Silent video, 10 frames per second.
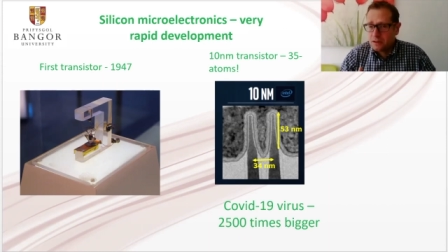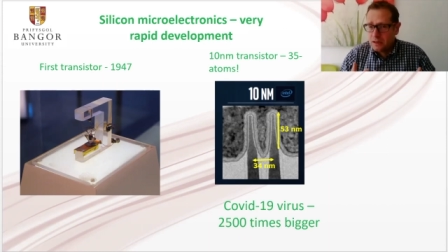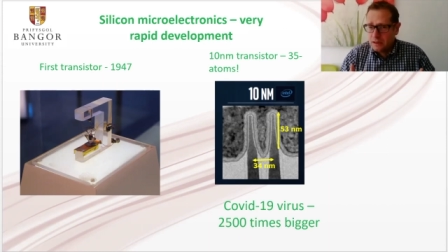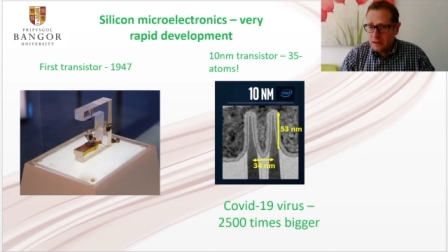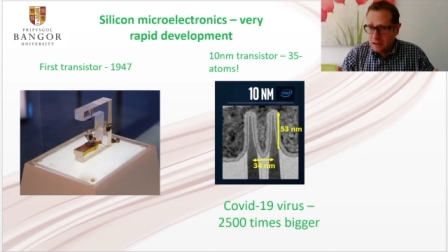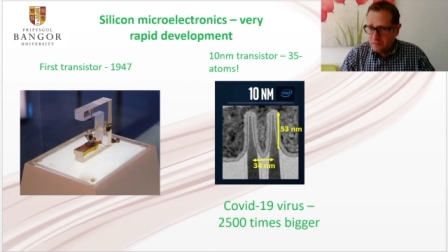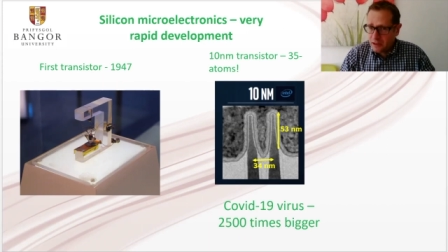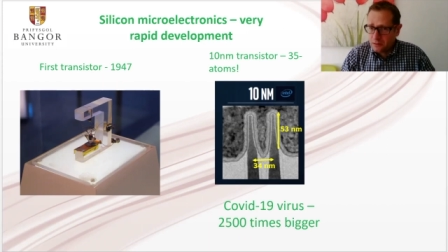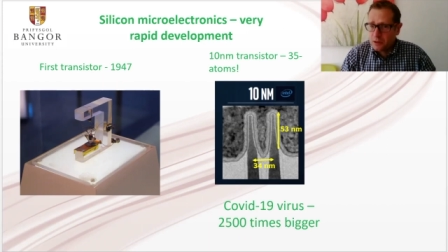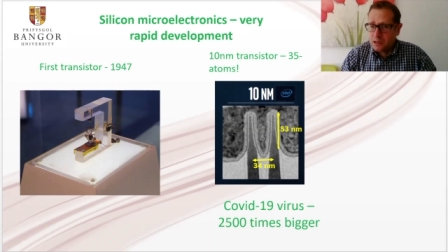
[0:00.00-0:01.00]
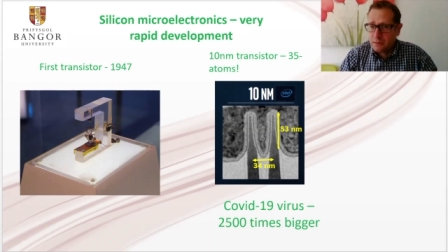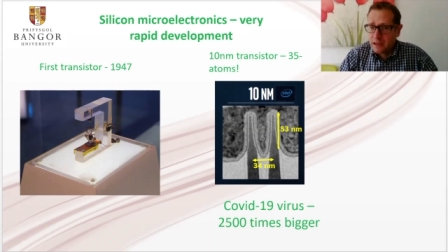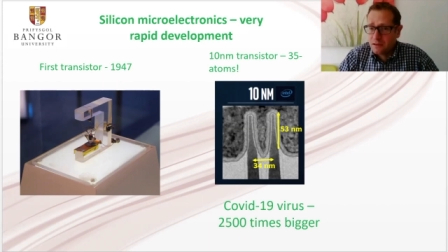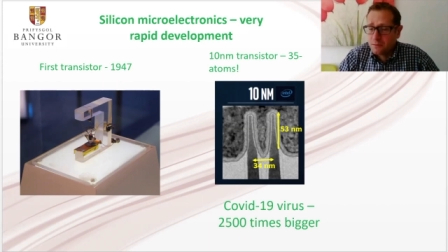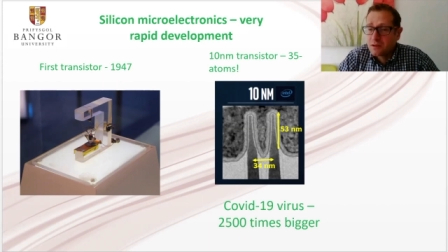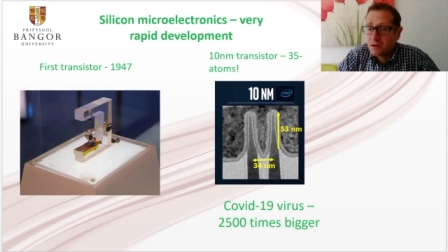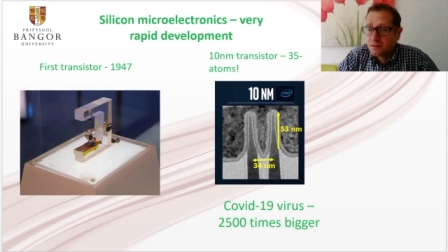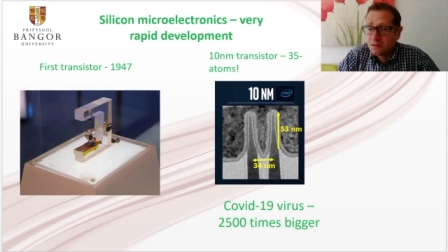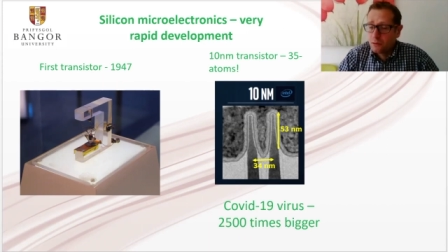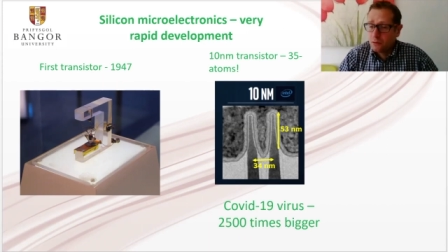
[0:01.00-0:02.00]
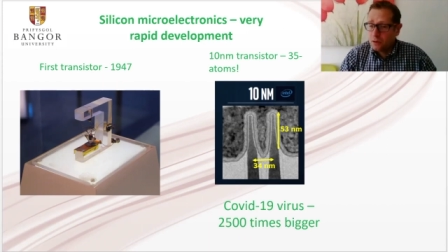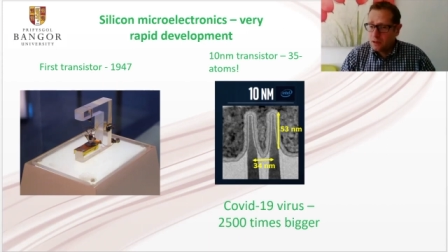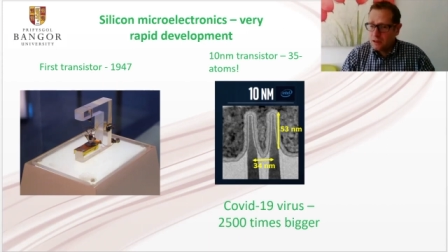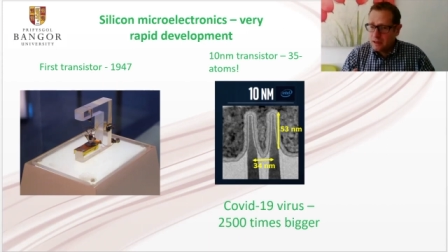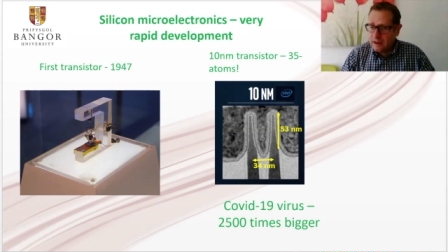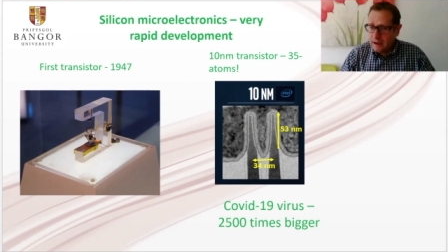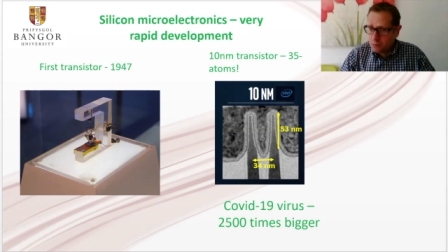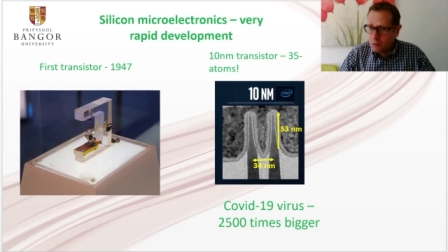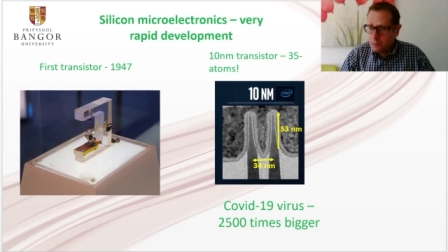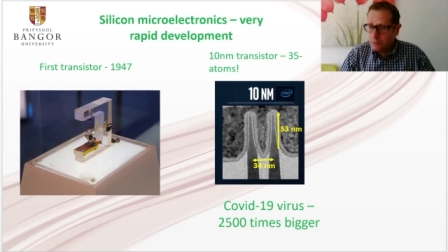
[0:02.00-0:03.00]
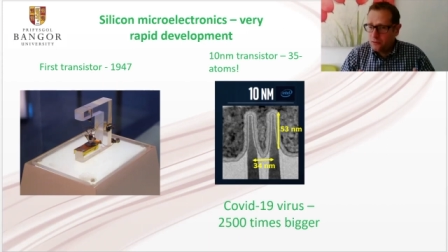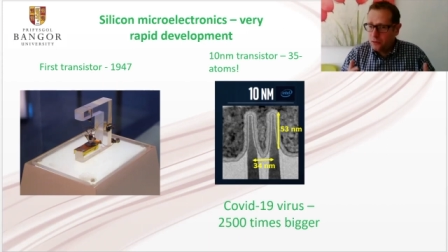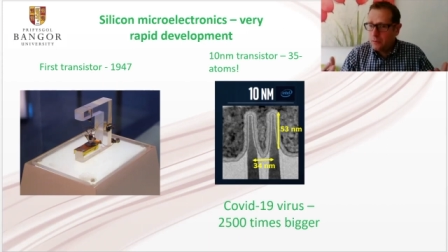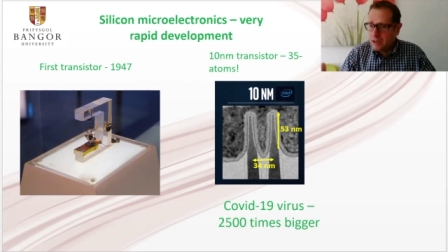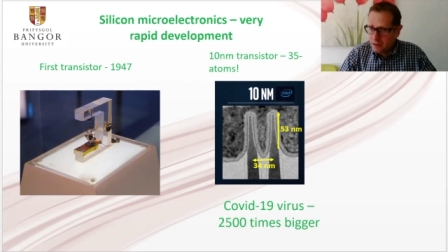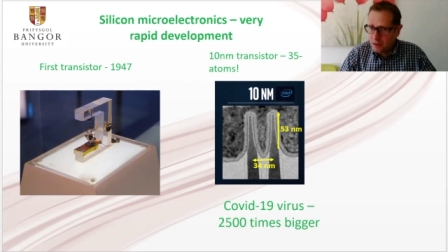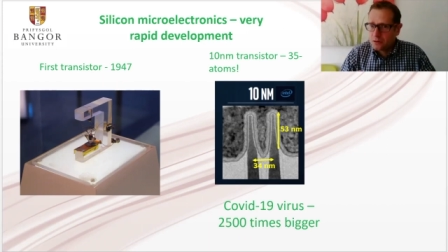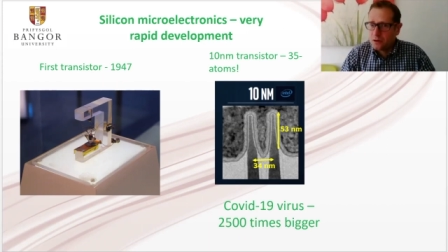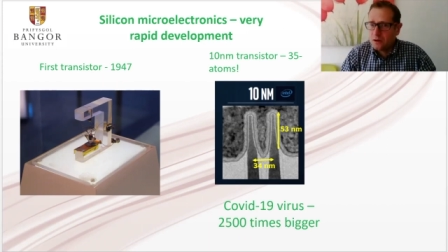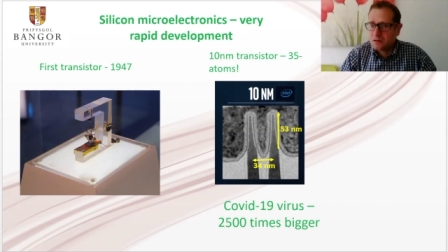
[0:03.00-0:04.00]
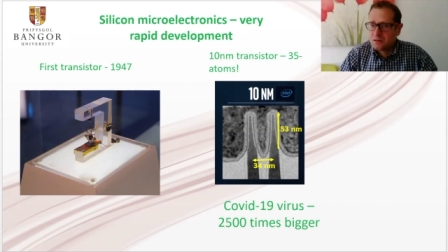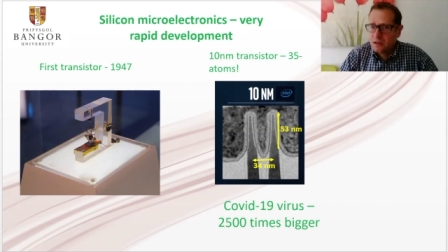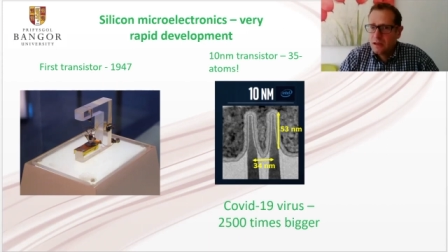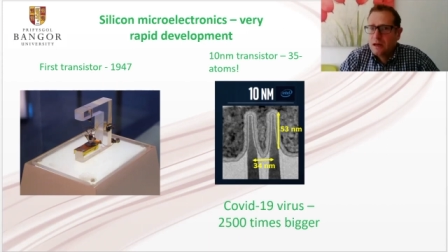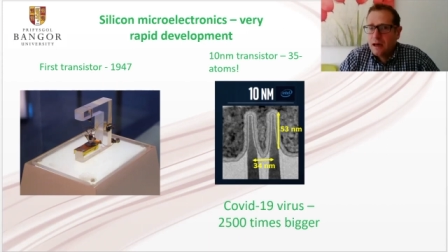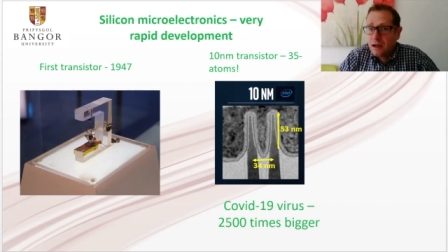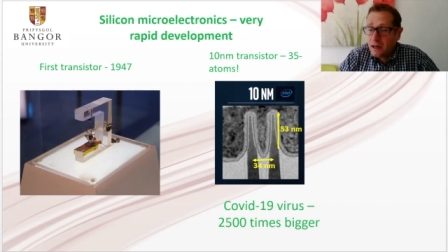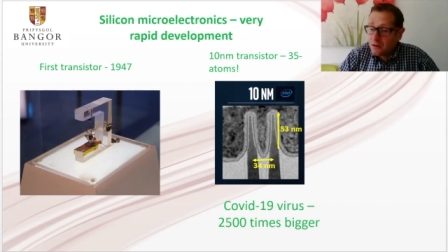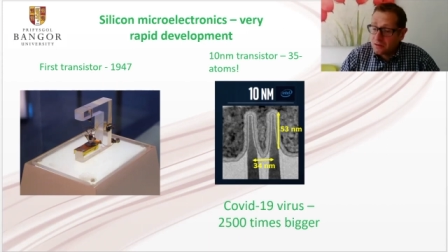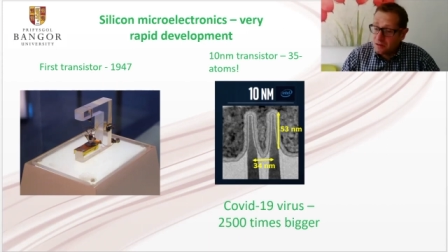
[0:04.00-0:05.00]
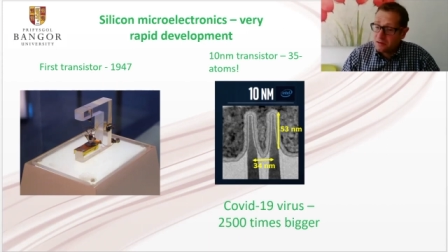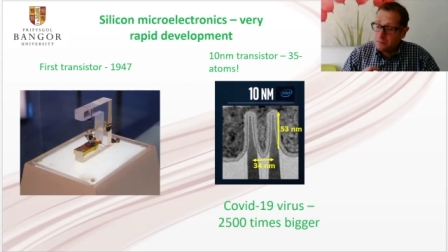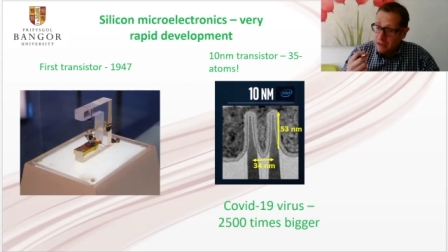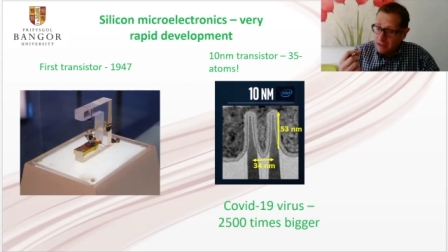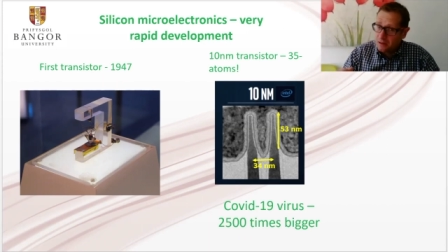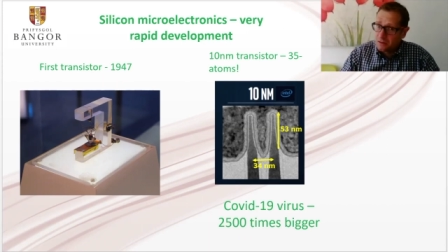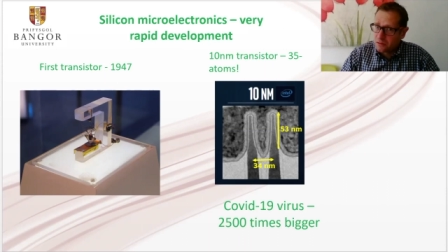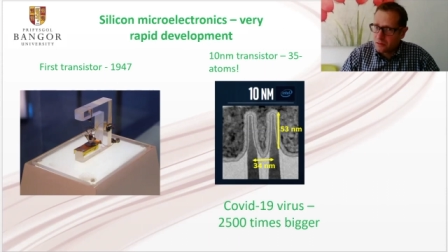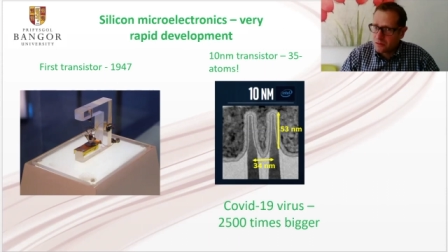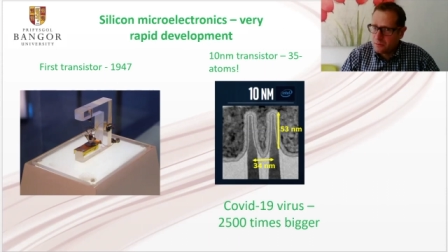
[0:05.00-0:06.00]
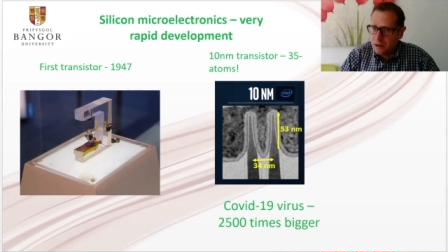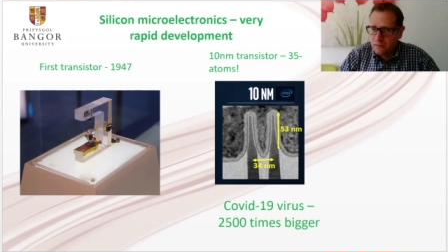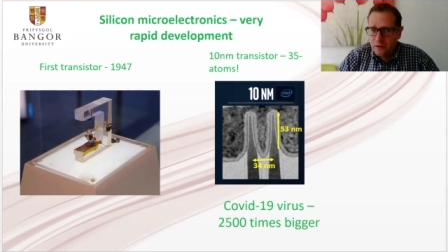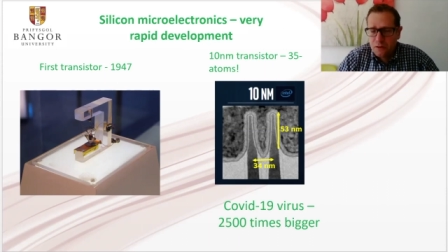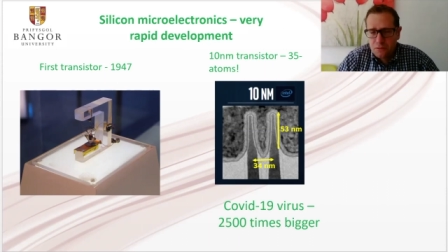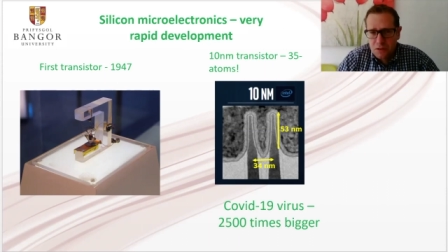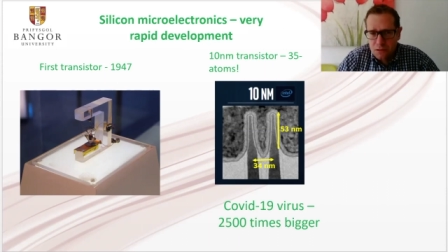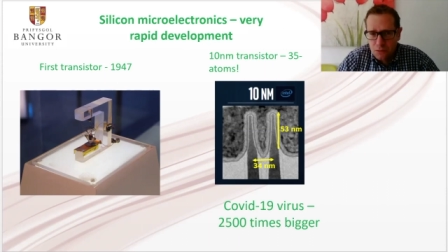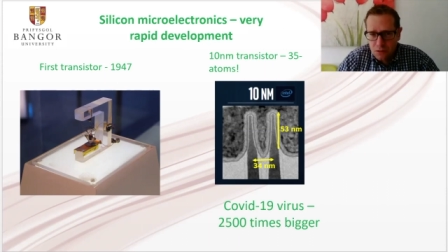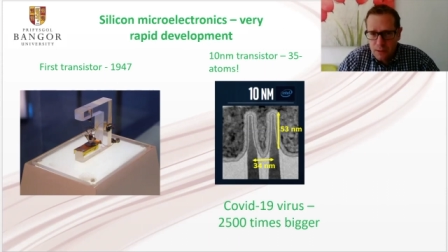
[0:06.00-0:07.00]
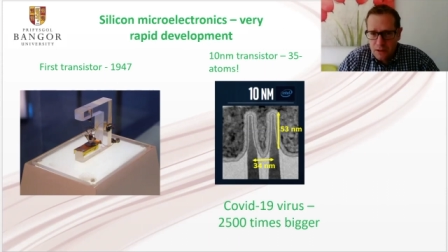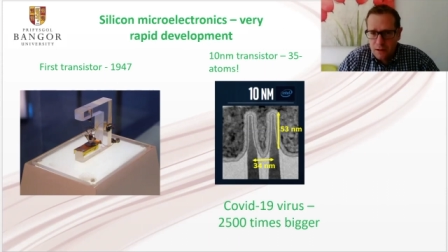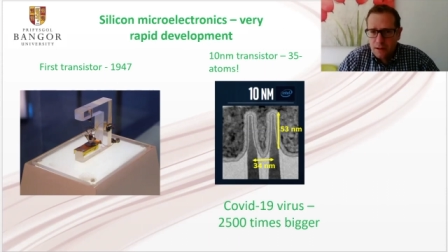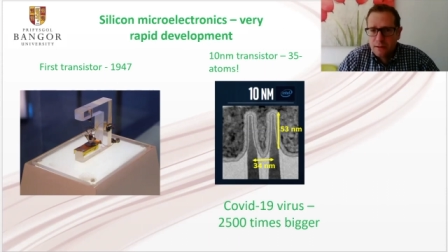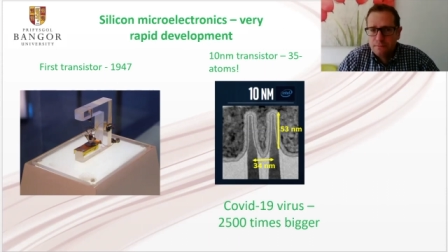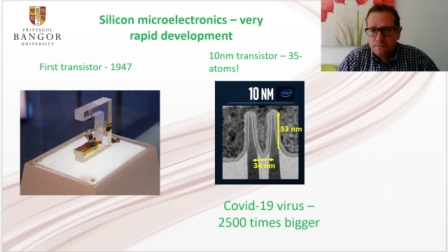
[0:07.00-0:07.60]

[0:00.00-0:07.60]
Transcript: And the fact that we can make them so small and well performing and low cost allows us to make those sort of smartphones, which I talked about earlier.